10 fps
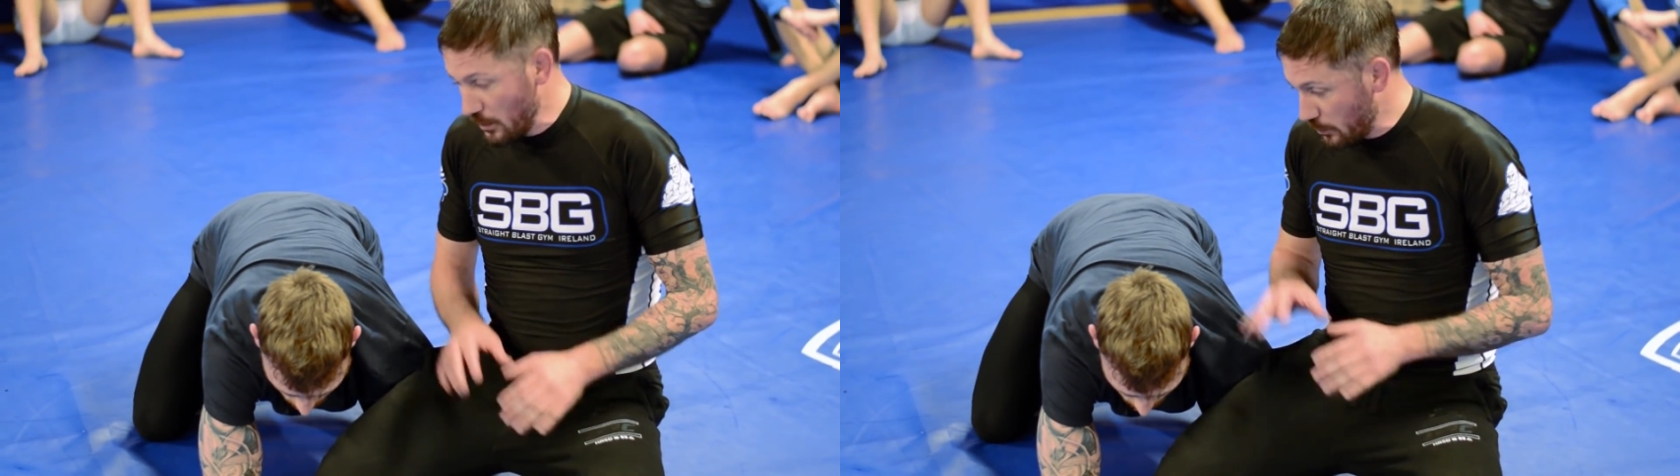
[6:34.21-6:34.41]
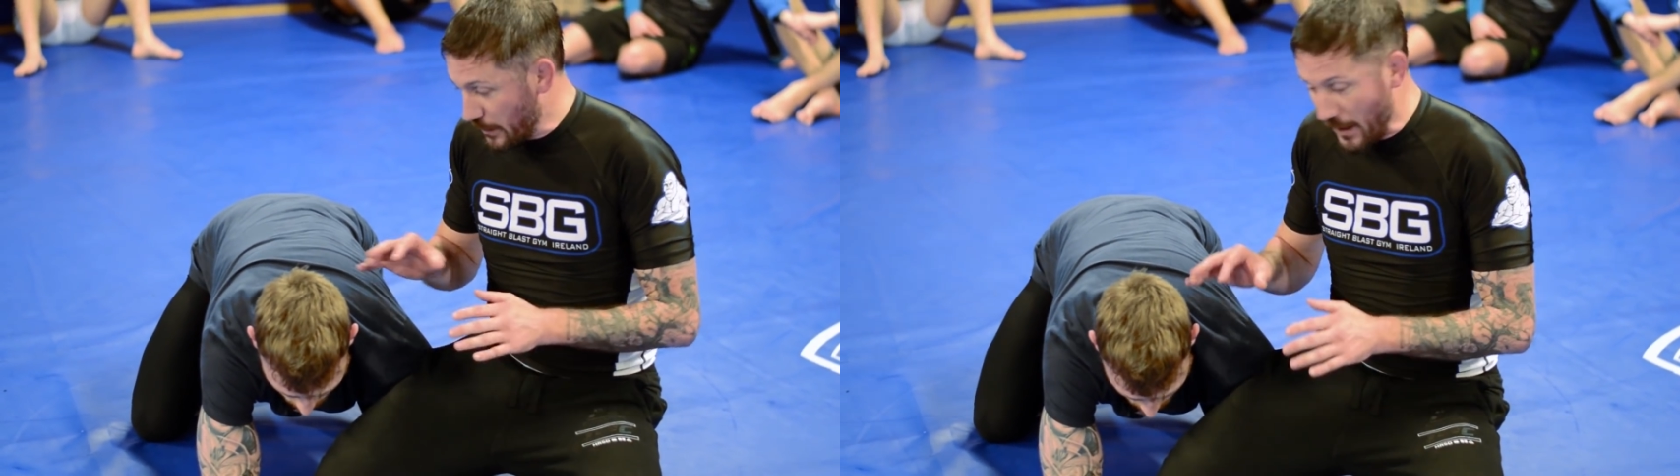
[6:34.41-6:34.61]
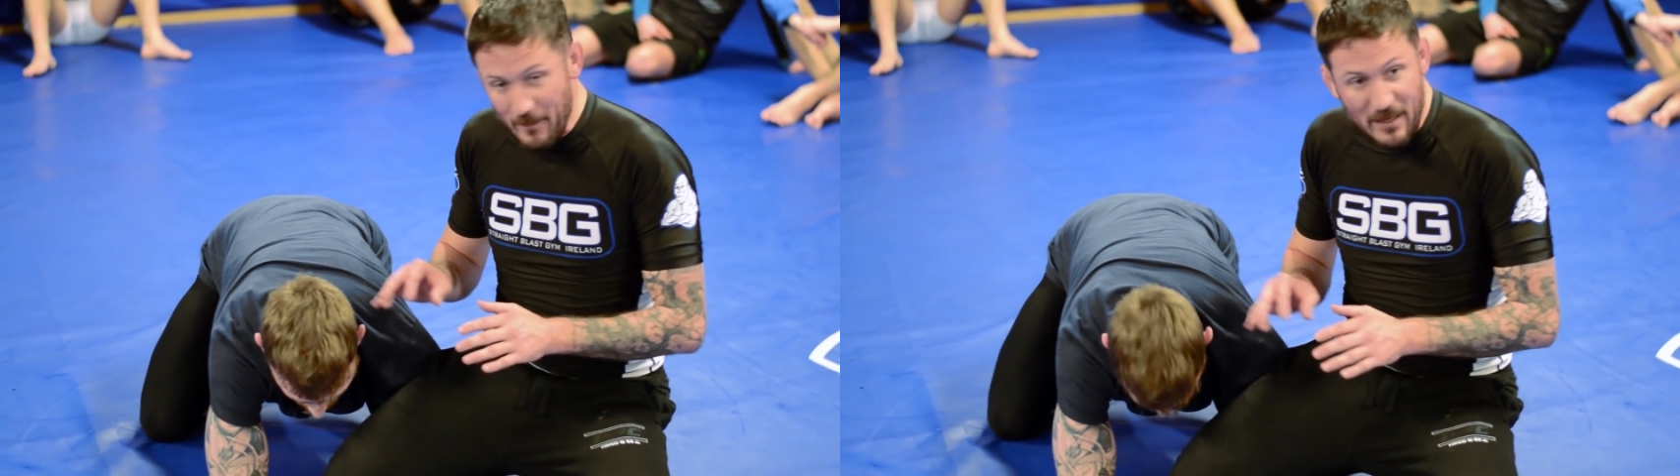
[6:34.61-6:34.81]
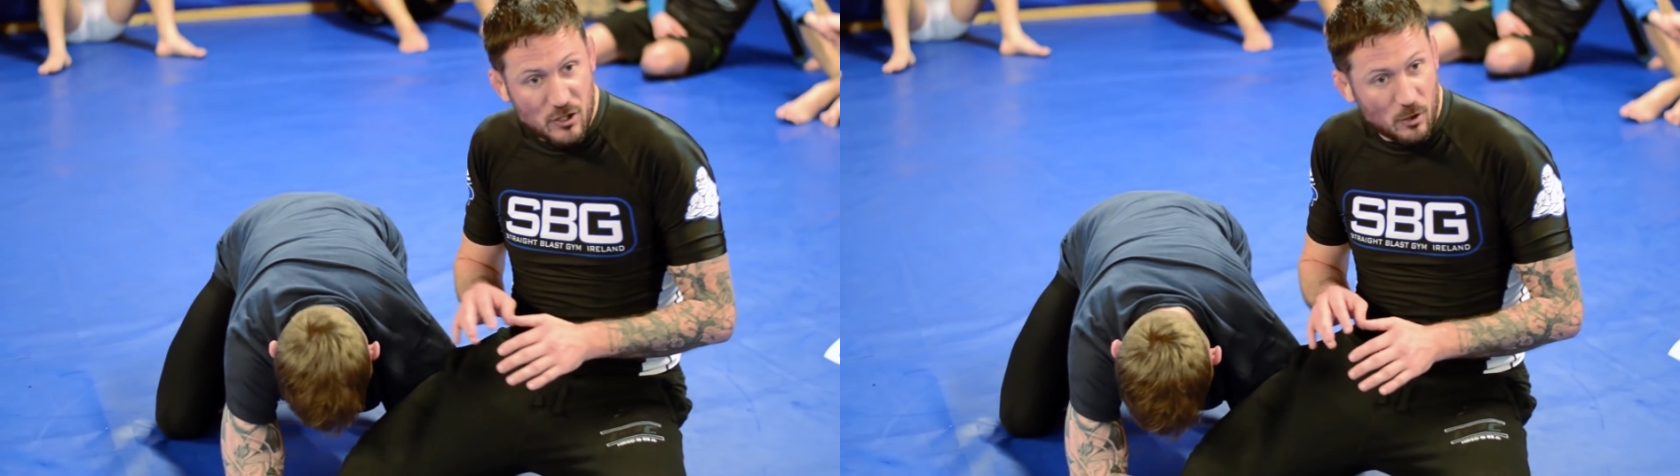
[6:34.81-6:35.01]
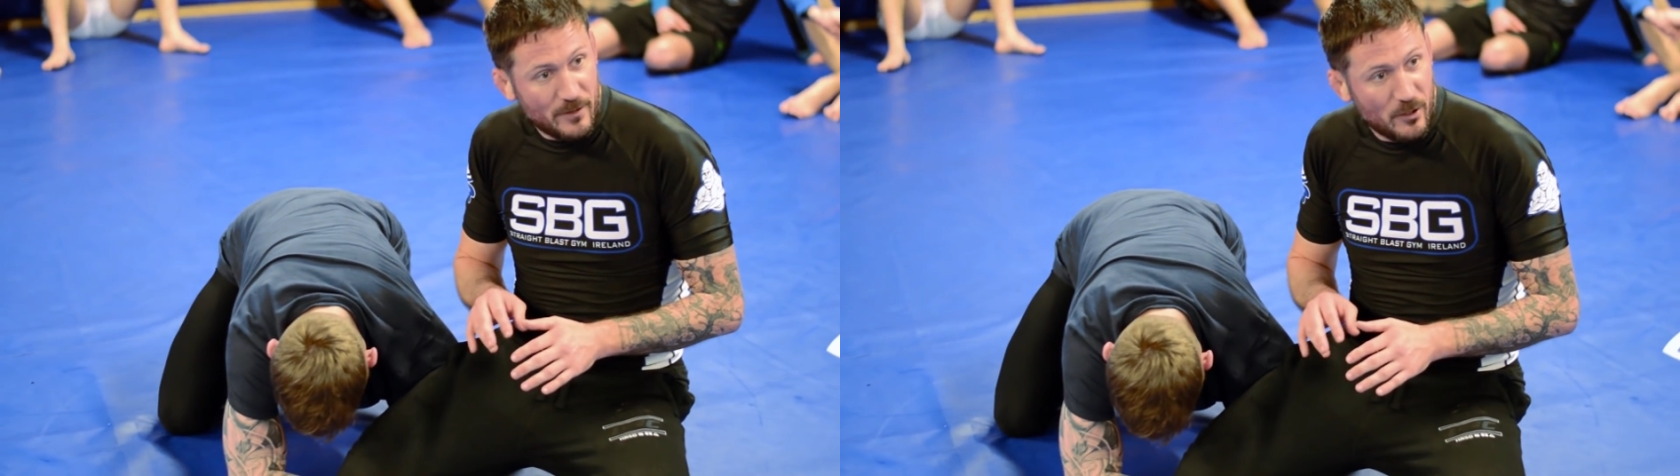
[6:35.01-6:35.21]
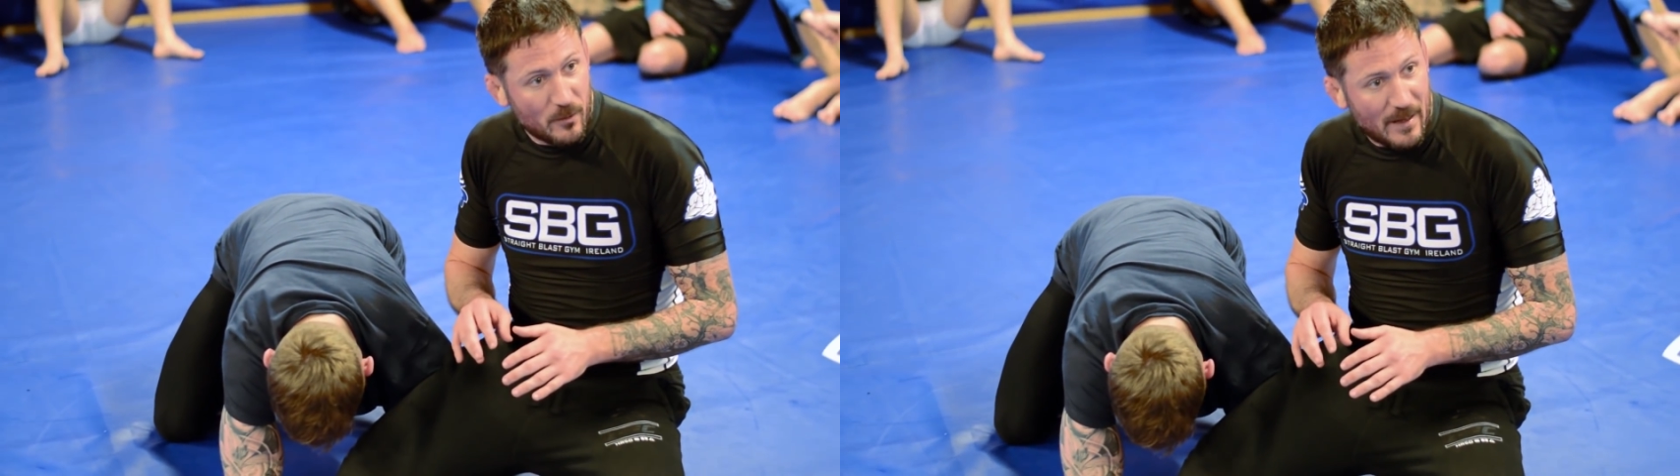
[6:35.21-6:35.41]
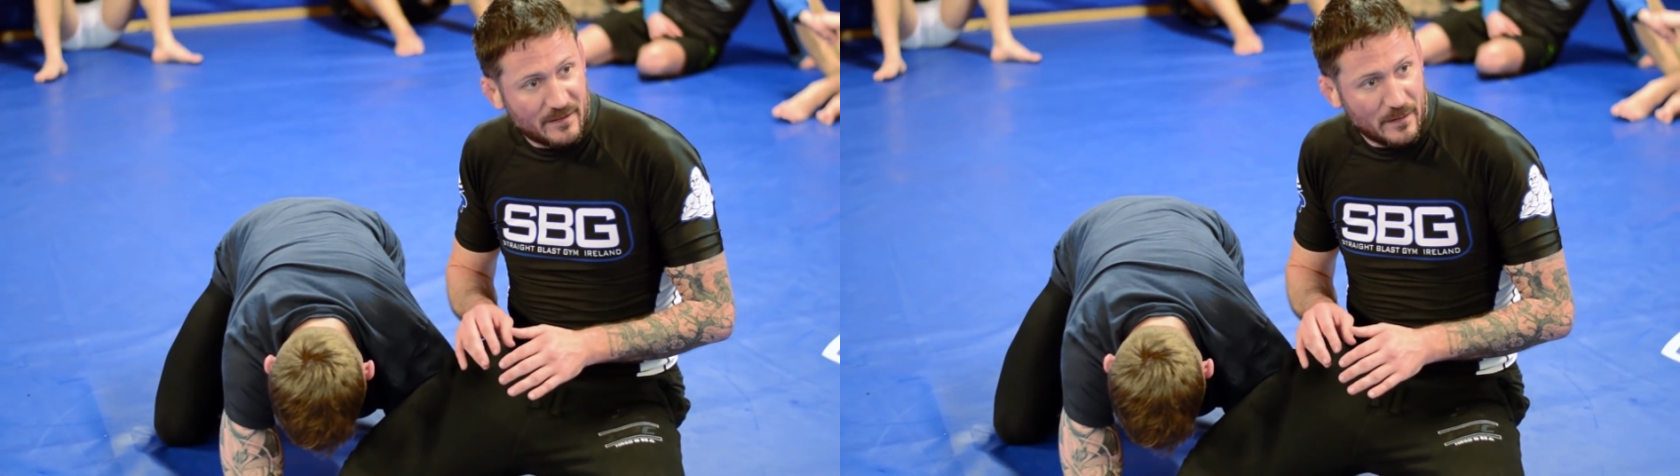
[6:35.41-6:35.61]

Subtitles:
You've got to make sure we do the rest